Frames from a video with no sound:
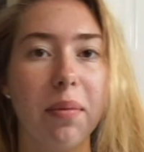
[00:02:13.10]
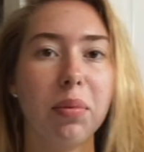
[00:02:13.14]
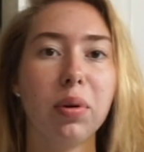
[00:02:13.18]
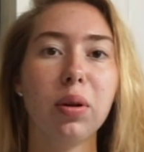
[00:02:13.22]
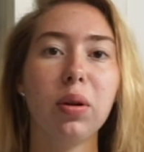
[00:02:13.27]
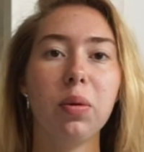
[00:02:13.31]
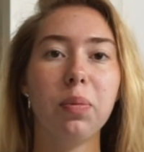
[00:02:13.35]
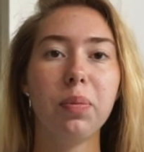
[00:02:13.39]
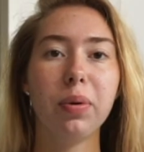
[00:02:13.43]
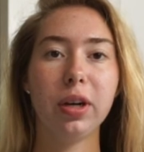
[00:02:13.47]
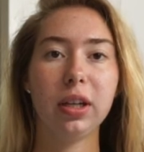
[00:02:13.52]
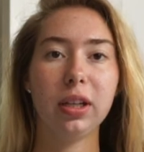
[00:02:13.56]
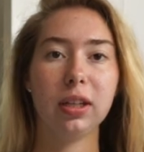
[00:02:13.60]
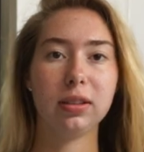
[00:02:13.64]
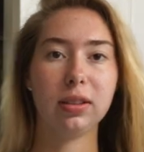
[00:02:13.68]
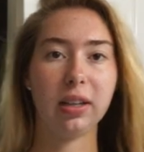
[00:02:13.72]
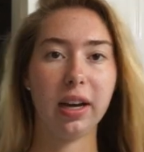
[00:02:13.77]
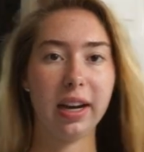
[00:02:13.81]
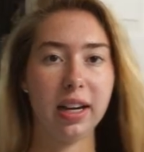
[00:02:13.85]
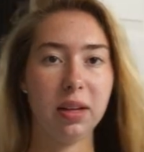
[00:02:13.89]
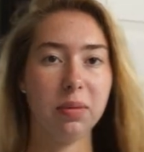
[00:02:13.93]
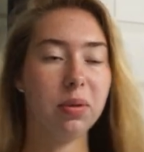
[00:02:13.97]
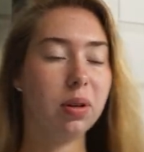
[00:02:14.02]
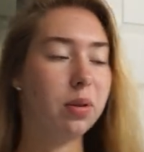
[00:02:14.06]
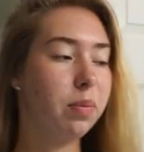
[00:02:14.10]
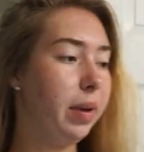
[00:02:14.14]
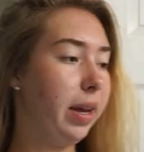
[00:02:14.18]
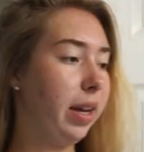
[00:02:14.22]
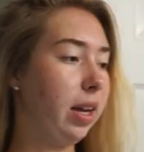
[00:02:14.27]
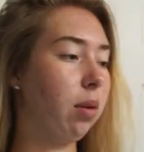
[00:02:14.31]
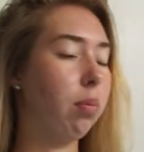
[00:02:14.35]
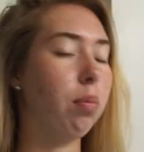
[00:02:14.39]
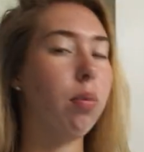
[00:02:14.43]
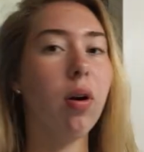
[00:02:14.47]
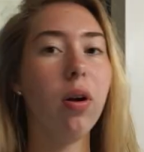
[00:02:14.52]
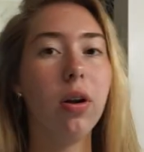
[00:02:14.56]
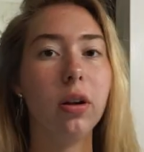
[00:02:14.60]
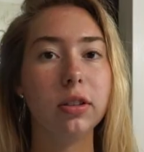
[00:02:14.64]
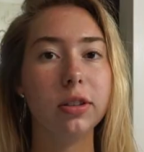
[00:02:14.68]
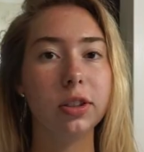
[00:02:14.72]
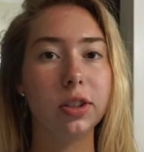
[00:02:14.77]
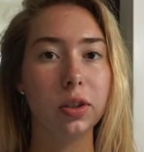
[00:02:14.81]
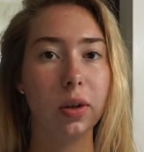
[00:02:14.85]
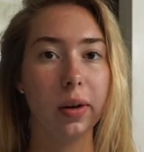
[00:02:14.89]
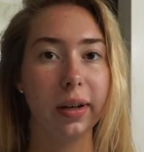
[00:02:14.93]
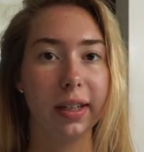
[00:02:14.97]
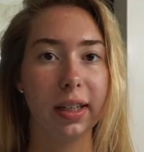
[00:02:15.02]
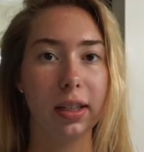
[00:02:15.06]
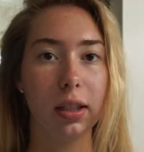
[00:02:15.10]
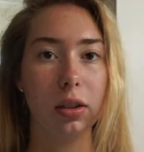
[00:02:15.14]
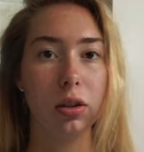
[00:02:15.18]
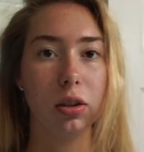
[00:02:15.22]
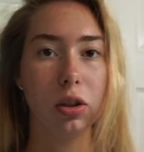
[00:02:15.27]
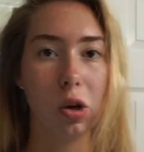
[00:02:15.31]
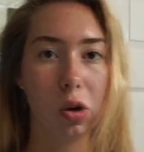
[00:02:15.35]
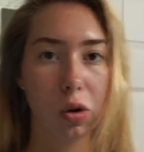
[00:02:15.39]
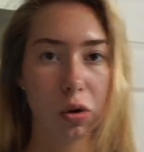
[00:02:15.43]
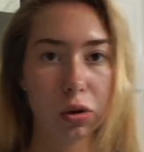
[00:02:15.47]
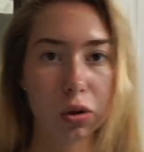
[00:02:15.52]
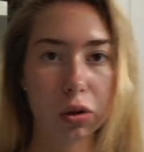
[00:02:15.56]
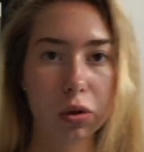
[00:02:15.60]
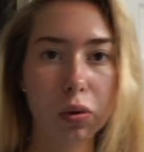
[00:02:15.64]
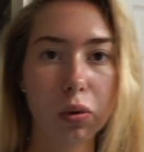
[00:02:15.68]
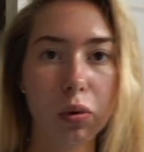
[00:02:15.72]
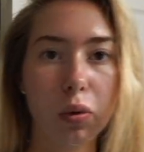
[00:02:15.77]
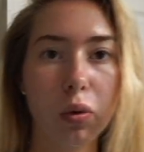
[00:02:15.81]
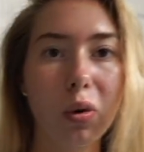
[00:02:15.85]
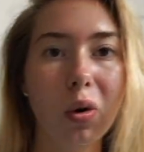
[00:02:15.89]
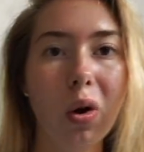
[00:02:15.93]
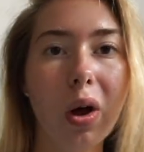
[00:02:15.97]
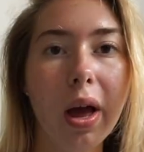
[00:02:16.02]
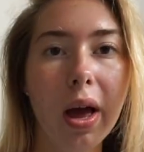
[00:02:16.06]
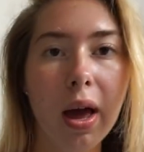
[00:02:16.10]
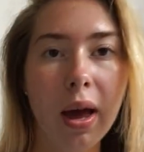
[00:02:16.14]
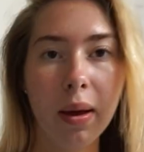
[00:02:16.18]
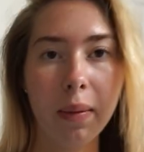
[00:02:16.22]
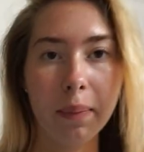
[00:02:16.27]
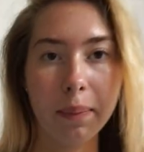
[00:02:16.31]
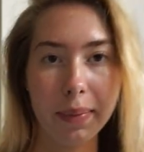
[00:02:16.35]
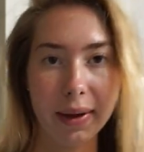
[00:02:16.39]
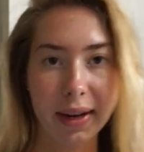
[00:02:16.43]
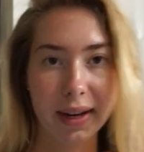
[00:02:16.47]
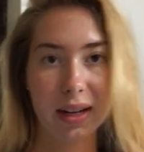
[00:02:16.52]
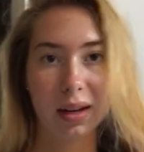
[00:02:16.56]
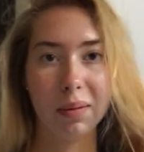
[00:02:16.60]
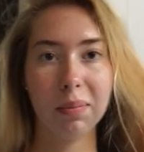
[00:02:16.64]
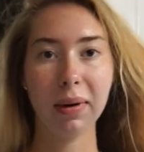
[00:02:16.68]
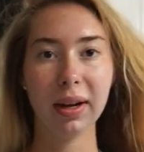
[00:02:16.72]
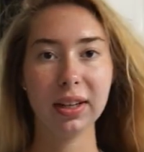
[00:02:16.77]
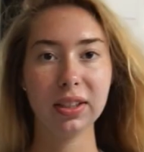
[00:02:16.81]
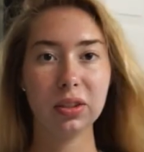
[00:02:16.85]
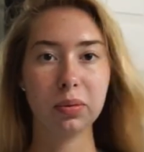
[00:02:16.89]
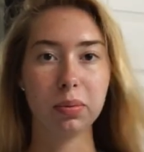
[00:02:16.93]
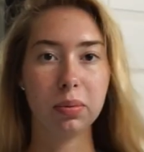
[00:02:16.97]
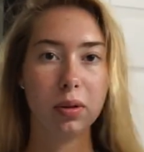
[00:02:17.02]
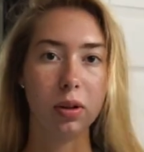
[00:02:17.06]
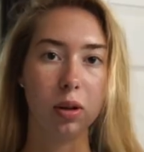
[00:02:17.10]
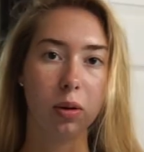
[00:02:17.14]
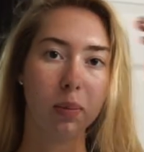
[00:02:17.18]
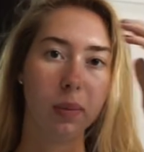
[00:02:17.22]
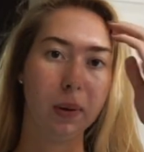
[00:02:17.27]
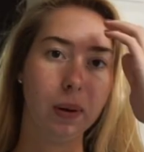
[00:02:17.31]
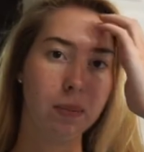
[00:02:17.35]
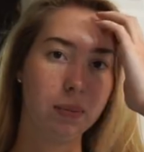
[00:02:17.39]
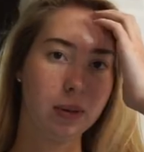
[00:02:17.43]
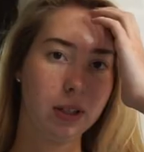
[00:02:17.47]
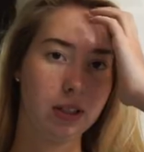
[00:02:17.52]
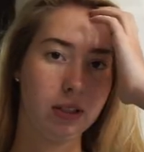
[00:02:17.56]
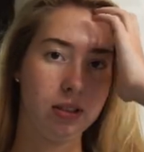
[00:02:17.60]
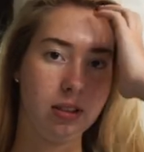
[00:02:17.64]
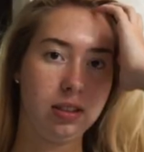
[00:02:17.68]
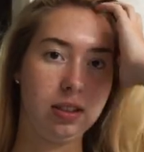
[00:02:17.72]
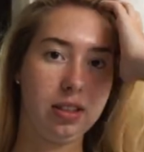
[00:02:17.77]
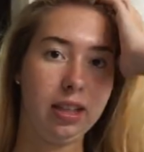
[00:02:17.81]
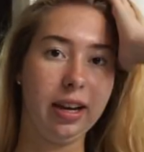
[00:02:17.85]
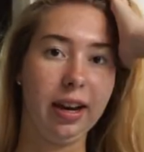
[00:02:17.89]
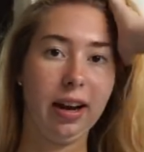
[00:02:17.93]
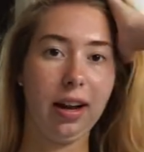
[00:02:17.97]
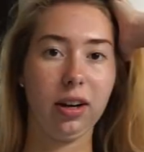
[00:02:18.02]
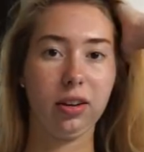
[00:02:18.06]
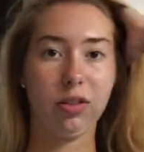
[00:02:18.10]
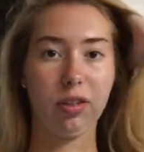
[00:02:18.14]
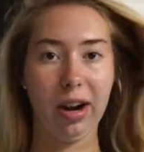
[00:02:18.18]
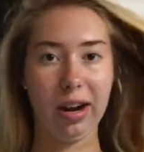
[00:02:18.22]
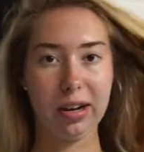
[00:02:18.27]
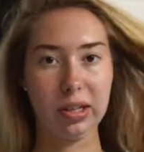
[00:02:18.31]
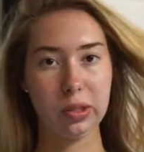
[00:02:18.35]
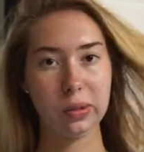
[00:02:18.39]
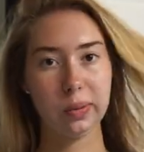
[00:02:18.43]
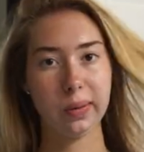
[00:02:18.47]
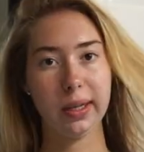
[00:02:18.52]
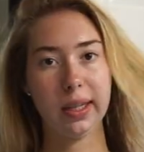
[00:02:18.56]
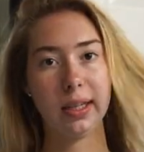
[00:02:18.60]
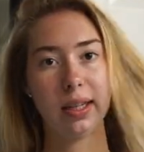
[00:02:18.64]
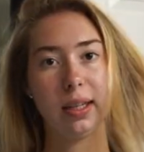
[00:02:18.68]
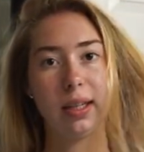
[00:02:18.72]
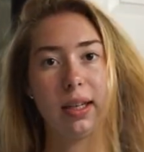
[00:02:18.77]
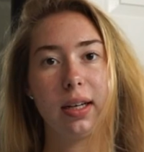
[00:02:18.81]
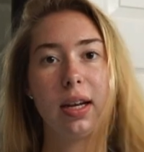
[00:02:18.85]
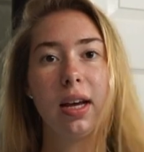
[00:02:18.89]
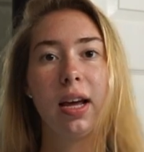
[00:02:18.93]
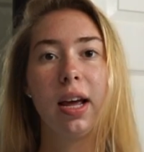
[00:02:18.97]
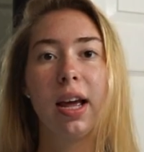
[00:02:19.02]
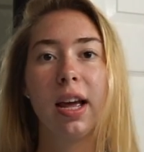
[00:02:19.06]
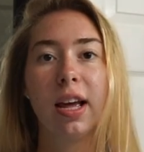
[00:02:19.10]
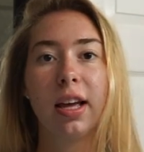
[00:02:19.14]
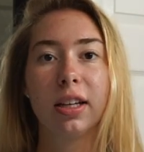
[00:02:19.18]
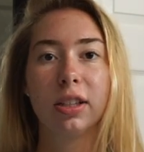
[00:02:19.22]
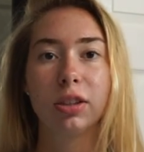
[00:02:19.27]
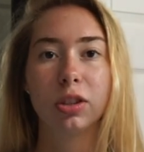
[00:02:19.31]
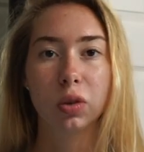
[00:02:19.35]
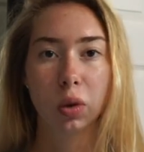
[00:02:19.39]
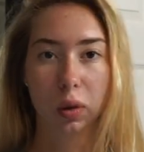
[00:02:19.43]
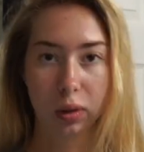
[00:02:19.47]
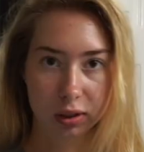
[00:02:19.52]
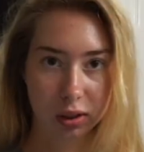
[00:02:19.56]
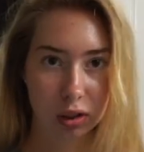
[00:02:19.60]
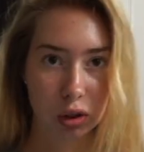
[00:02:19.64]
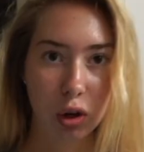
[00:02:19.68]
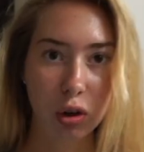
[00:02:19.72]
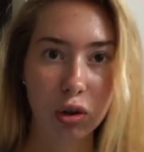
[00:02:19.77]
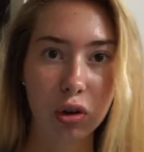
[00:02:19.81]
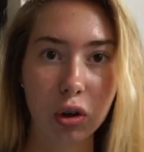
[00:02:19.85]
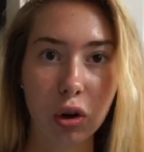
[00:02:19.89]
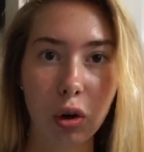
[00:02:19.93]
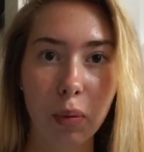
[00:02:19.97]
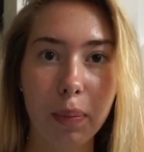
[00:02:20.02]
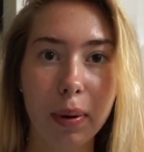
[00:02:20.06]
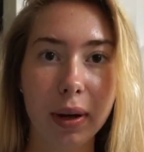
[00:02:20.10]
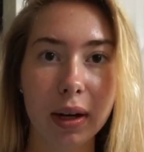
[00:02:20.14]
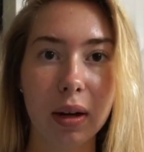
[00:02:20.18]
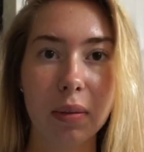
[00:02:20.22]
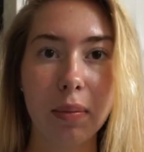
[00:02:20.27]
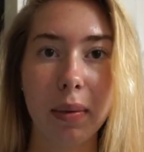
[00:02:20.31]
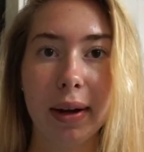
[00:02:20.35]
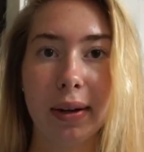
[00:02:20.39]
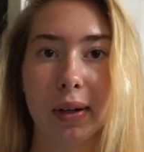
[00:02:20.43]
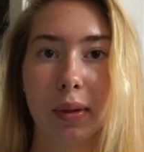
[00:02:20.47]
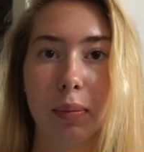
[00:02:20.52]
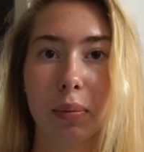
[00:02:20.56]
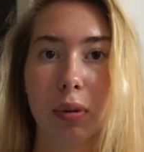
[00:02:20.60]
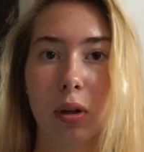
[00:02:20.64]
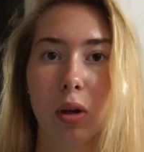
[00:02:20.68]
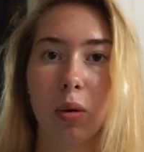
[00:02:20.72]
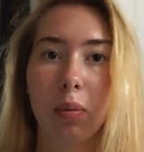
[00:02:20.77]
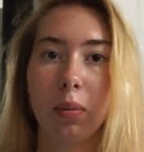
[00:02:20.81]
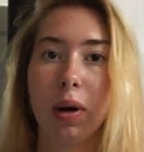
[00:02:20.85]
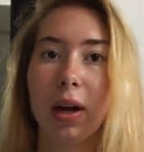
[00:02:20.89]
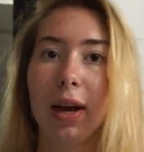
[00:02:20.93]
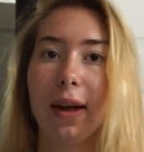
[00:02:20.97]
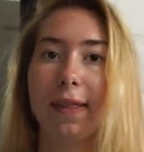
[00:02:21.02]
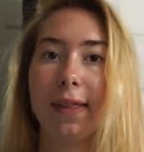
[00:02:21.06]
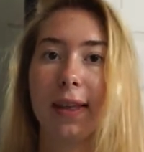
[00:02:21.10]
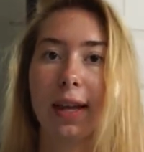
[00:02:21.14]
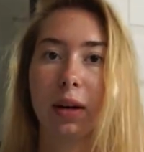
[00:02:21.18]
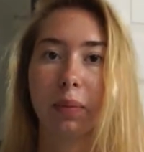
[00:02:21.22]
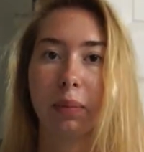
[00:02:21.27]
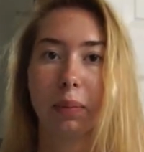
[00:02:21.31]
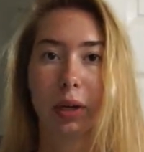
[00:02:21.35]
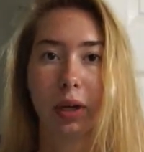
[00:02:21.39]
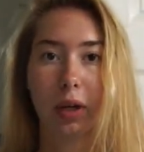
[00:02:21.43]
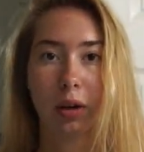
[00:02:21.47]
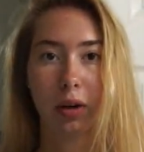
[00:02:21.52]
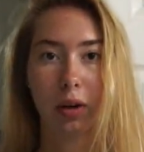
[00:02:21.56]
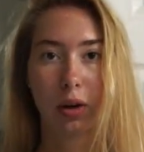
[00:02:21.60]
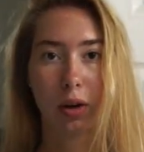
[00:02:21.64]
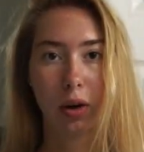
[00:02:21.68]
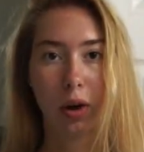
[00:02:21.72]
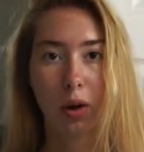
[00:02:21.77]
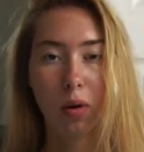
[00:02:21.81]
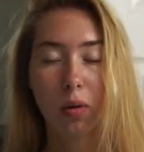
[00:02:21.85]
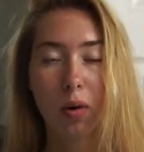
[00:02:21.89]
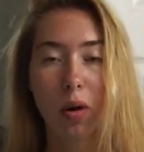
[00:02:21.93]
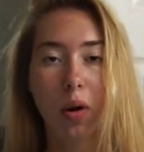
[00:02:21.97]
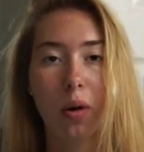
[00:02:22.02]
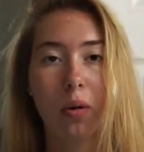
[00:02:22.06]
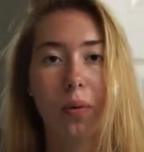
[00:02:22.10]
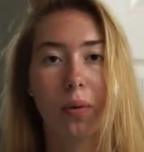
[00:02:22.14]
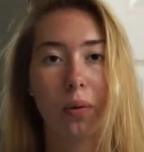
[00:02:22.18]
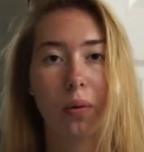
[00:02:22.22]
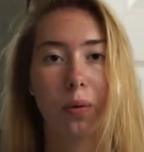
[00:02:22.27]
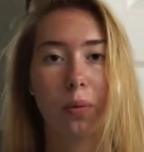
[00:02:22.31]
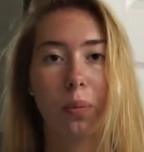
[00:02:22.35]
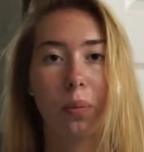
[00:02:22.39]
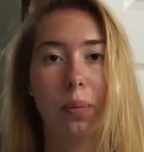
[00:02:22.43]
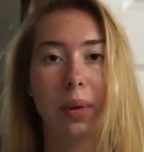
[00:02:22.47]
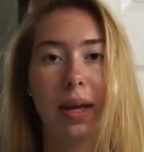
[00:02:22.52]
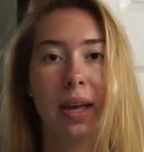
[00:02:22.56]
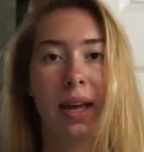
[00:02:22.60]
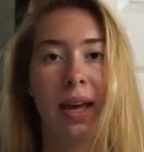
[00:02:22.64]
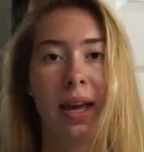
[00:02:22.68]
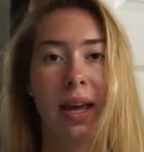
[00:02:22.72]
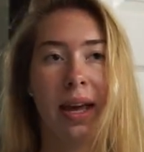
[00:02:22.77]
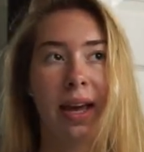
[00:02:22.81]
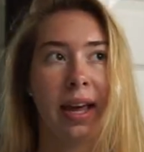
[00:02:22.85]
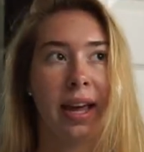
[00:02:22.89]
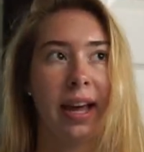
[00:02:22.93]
I'm gonna be putting a tiny bit of makeup on so I can go to school, pick up my diploma because yeah, I graduated. So I still have to go pick up my diploma and then I'm gonna go home